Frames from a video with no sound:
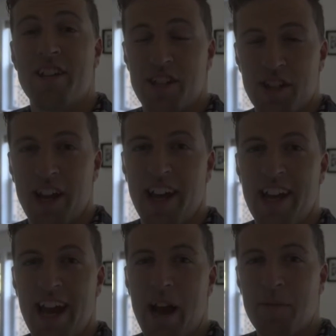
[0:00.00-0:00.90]

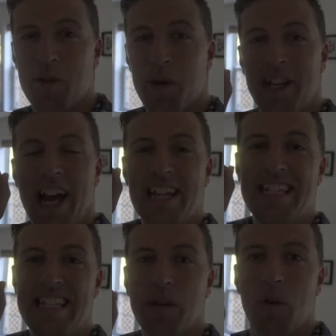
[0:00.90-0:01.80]
Today, I'm doing
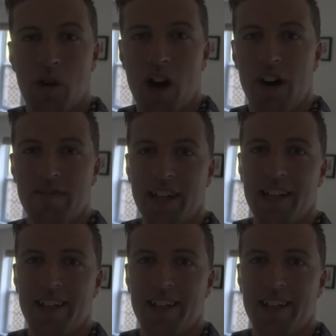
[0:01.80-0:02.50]
zero coffee.